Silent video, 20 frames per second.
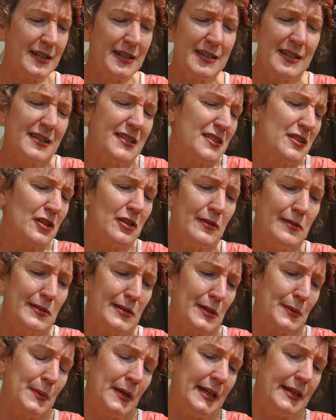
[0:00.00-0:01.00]
that it is too
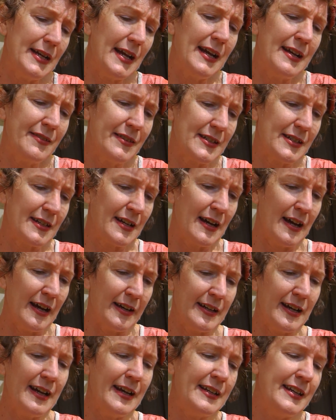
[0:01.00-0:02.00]
sweet, and the
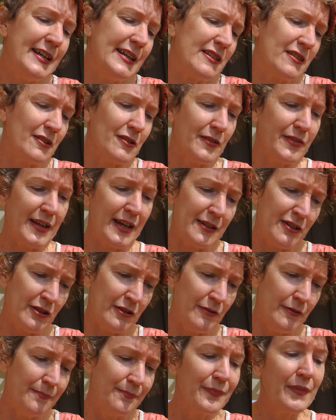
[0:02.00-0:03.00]
Toccata, and he thought that
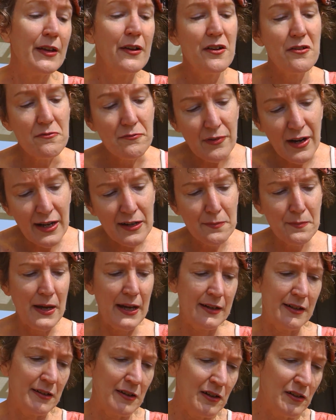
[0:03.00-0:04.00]
too.
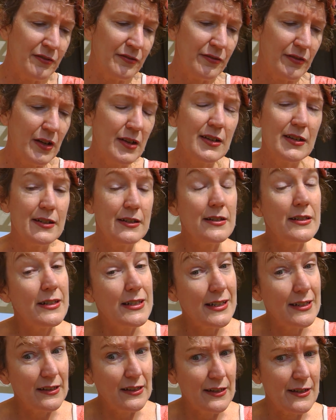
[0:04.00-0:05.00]
Rachmaninoff,
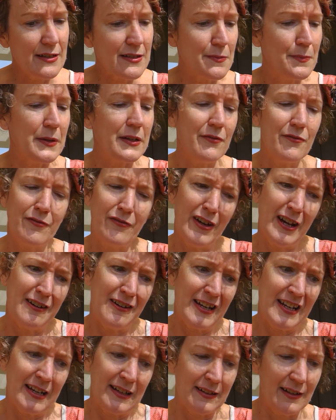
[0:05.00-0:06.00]
Delius, but
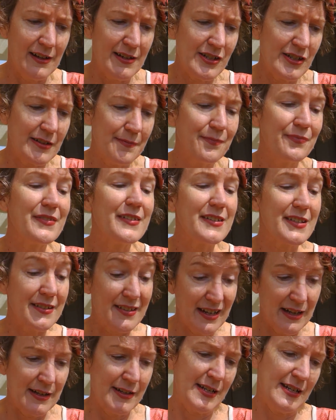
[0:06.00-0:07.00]
very English.
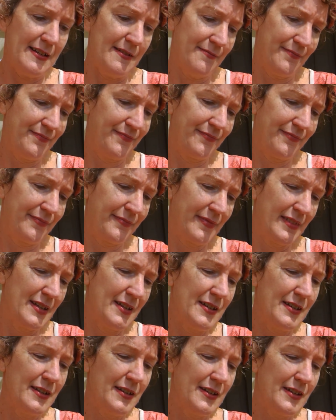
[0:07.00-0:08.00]
Sati.
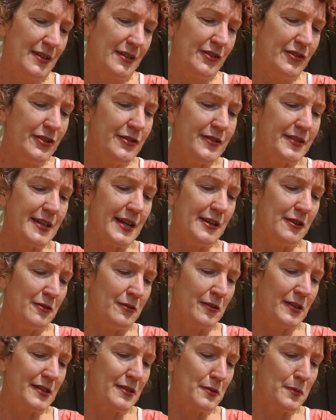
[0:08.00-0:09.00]
Tuesday,
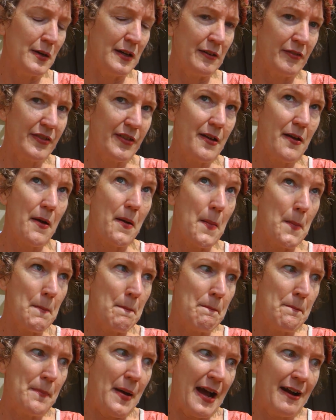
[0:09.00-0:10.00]
August 12th.
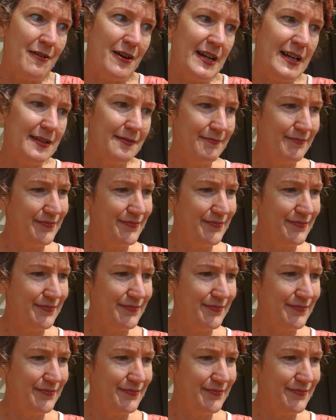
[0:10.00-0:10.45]
Barry.